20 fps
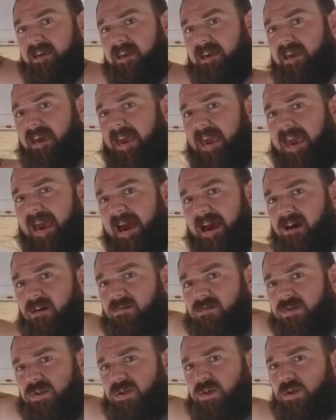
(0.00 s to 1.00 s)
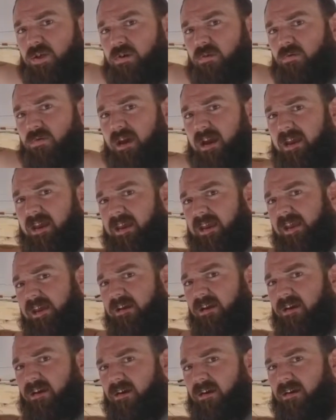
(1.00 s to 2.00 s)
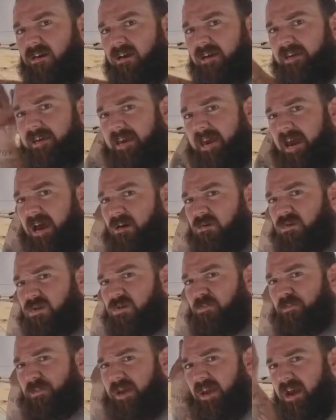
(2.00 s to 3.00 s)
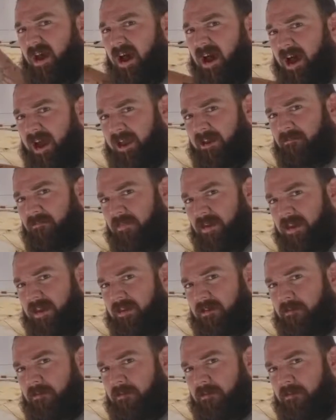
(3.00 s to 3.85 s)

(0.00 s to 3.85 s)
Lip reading: couch right here, couch behind me.